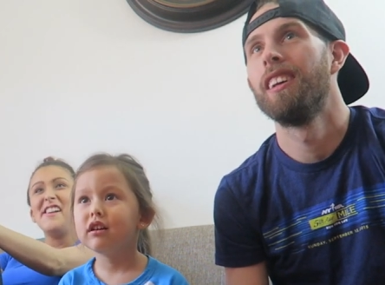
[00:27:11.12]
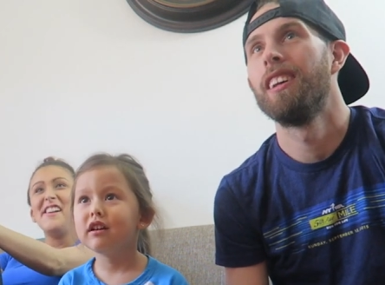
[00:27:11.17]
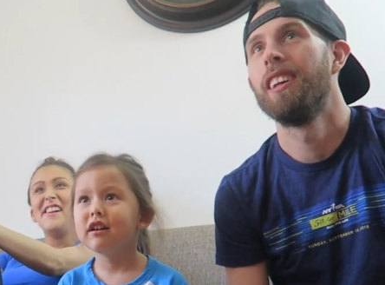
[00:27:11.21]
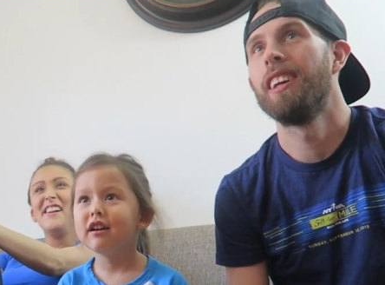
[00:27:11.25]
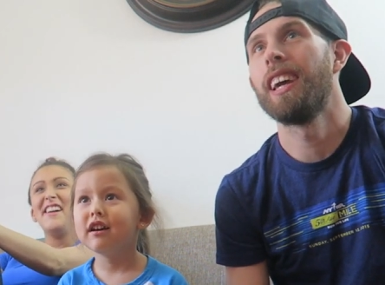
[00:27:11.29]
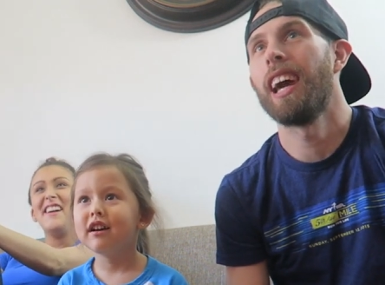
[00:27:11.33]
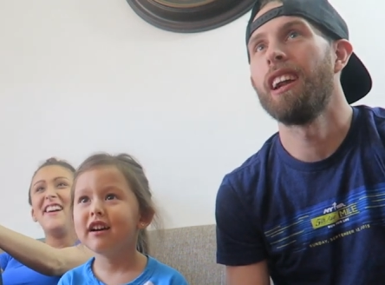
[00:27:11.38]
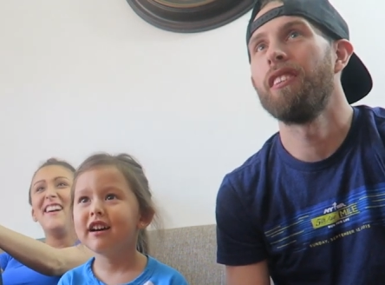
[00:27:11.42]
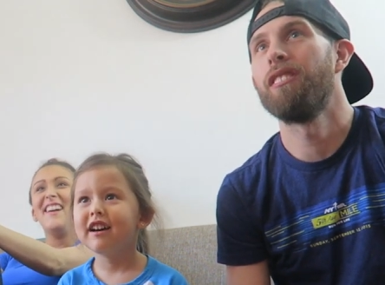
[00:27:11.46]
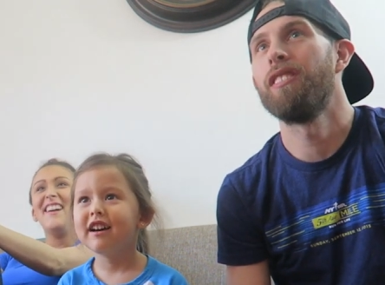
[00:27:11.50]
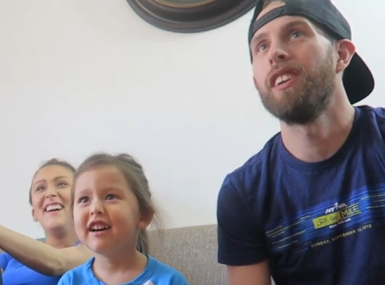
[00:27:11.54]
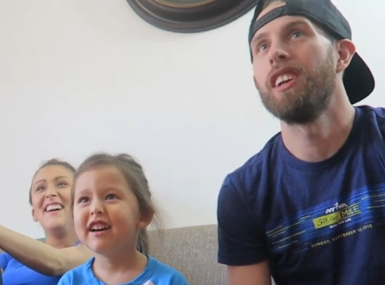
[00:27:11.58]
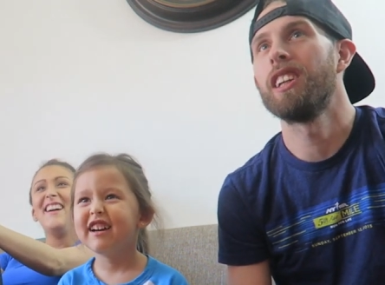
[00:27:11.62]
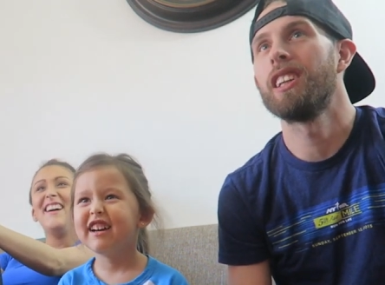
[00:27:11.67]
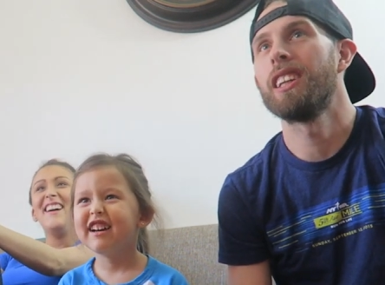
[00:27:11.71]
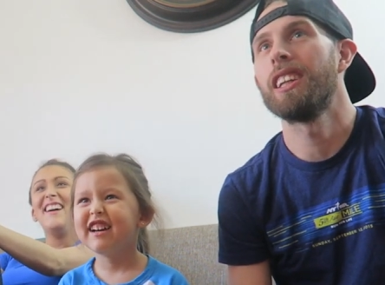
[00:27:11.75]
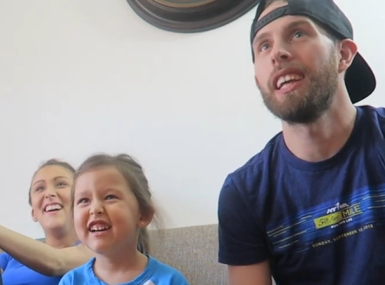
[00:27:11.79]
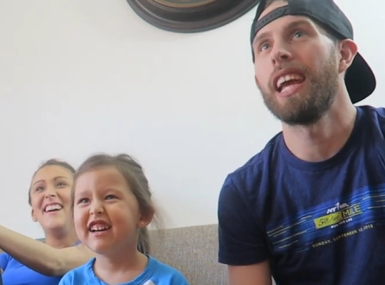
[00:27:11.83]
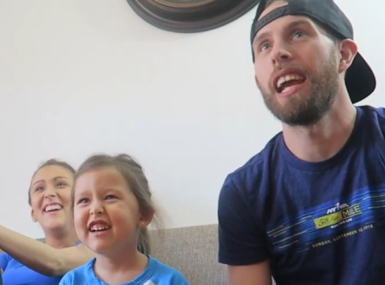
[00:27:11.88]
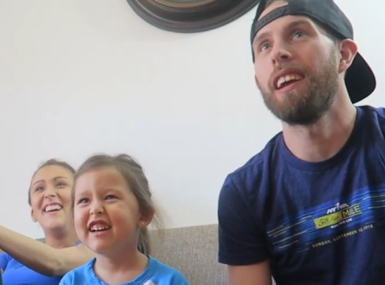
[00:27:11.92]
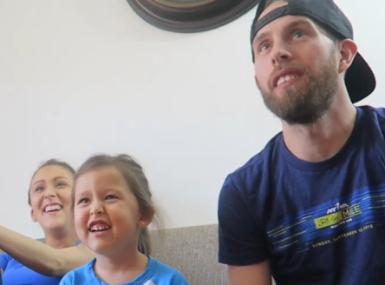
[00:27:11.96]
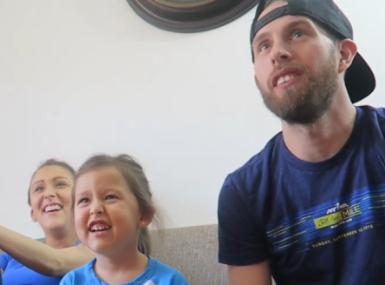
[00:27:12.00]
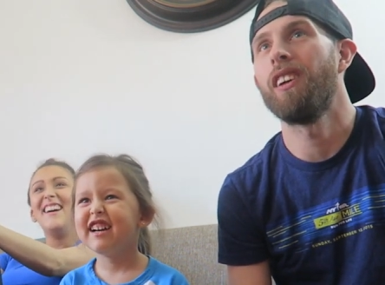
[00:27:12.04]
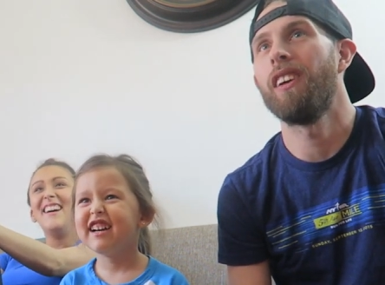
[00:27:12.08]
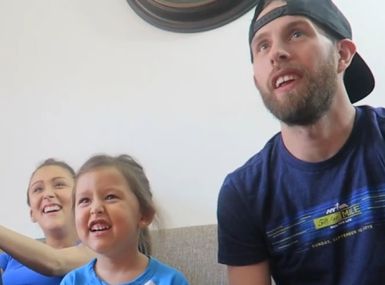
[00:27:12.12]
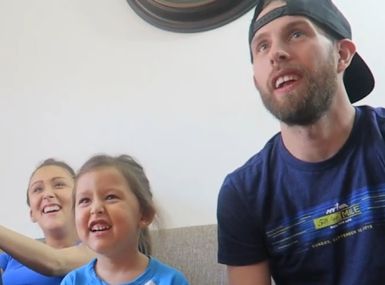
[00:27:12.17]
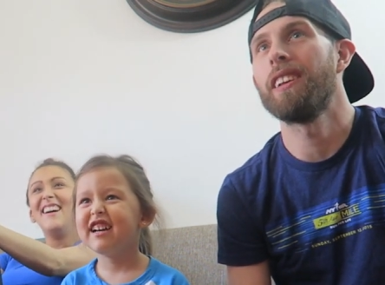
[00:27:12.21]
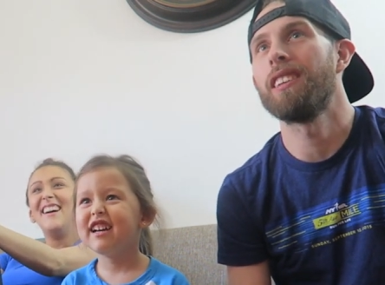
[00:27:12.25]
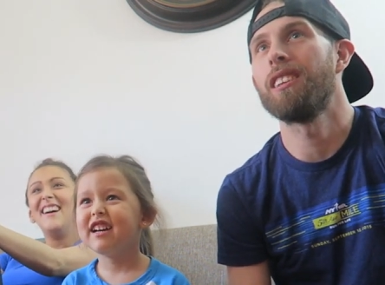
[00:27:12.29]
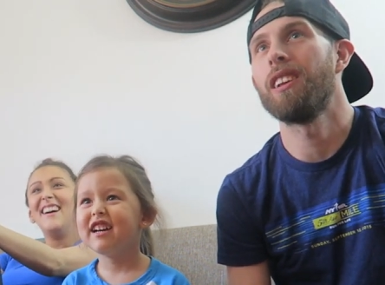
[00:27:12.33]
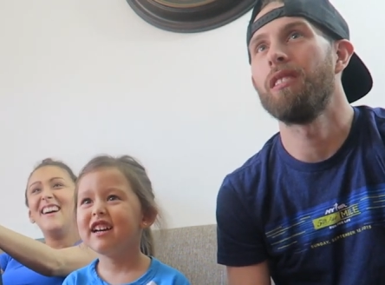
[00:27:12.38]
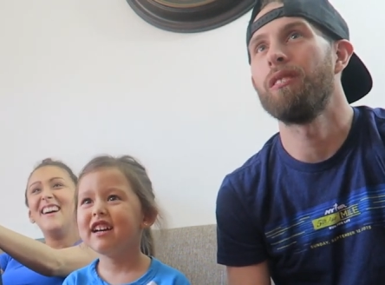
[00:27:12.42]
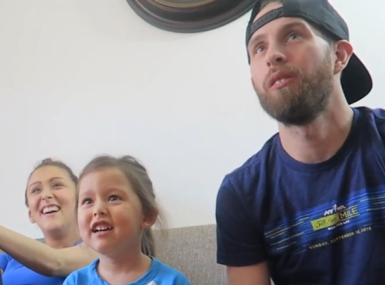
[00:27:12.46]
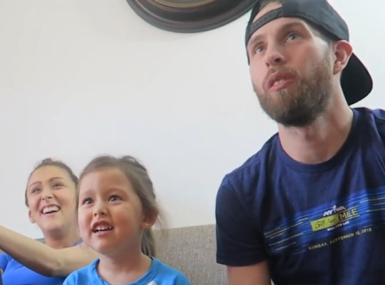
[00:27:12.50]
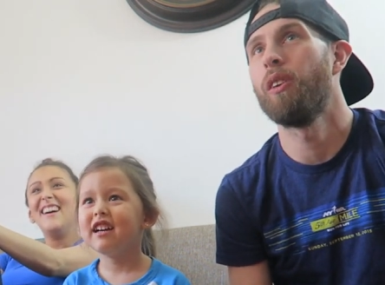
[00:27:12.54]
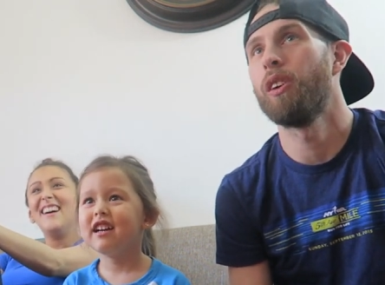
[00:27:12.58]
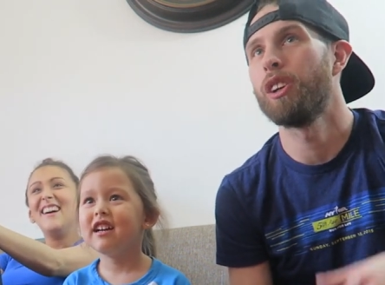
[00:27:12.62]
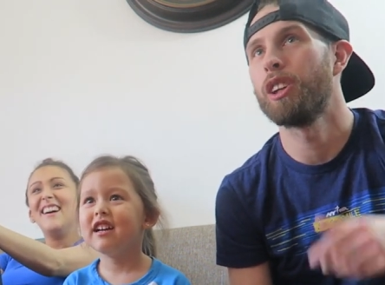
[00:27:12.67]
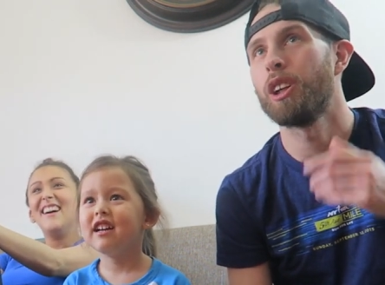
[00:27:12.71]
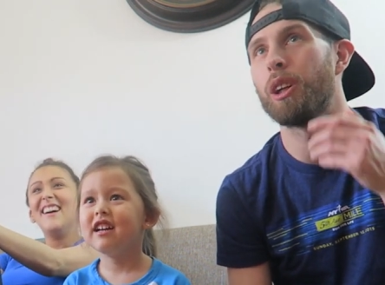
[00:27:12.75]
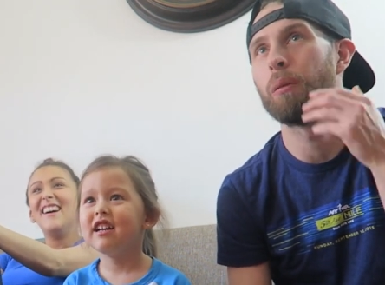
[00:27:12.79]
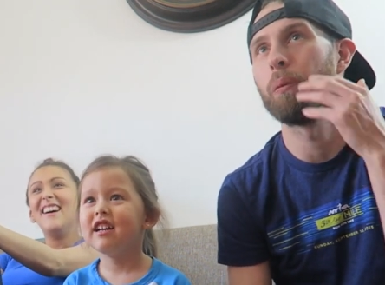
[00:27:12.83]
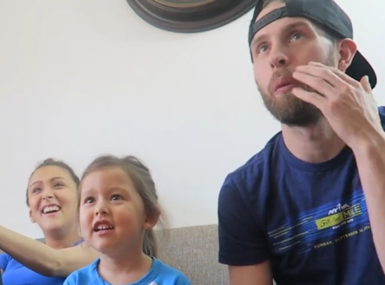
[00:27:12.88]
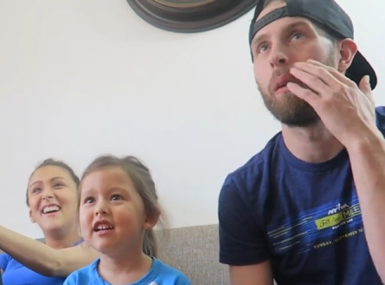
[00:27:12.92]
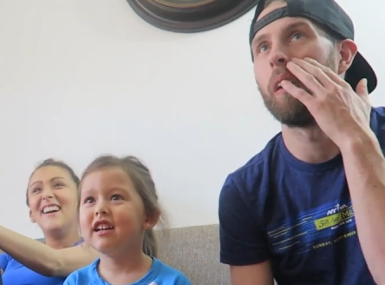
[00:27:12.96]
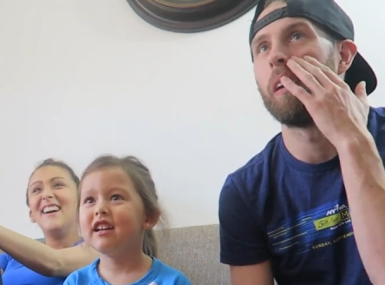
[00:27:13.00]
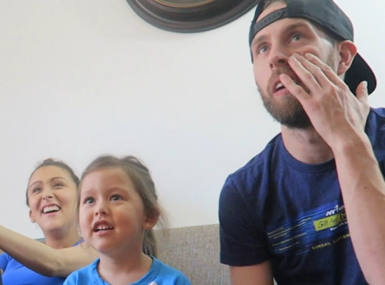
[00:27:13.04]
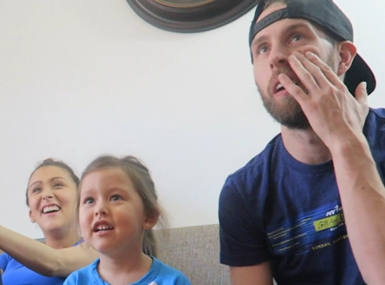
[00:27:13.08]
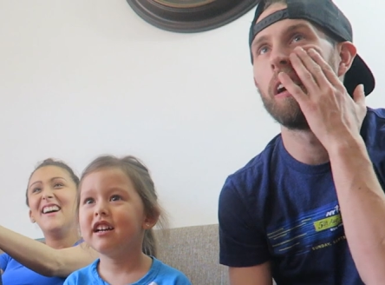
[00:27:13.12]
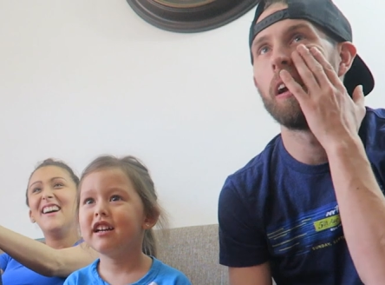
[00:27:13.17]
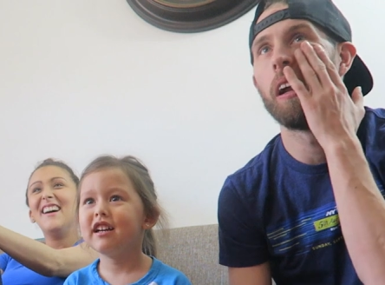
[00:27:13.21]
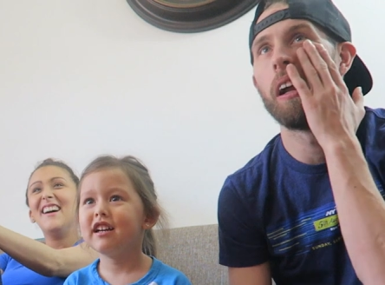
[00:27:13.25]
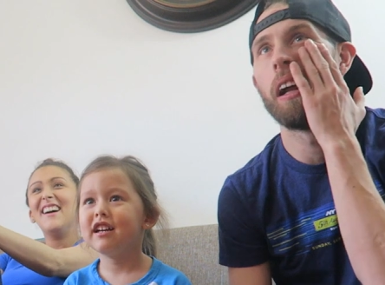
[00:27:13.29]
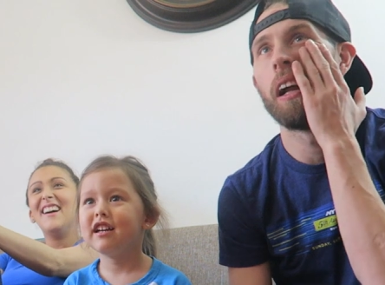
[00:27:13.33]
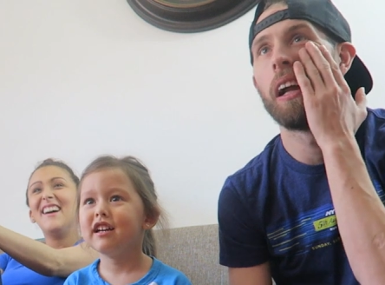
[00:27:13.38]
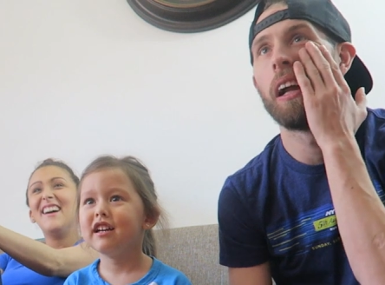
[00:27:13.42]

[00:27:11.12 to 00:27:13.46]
Speaker 1: You gotta finish the game though, that's the unfortunate part.